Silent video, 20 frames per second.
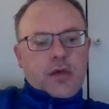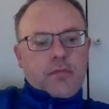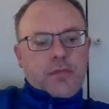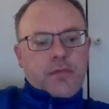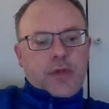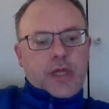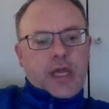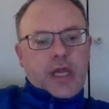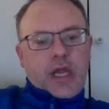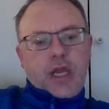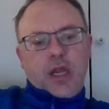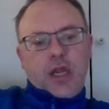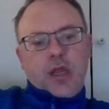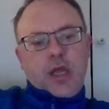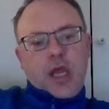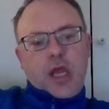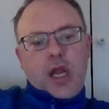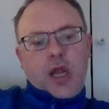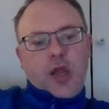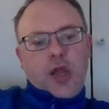play
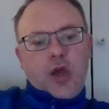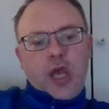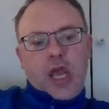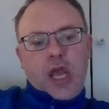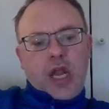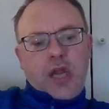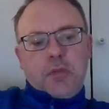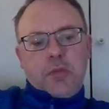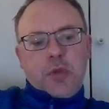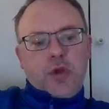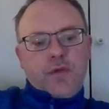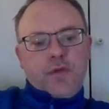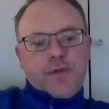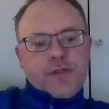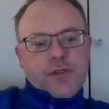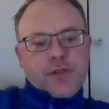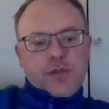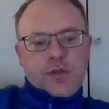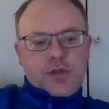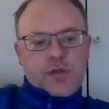any move
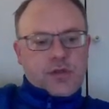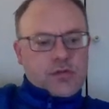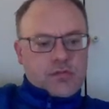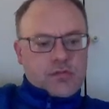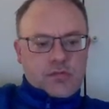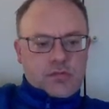is good.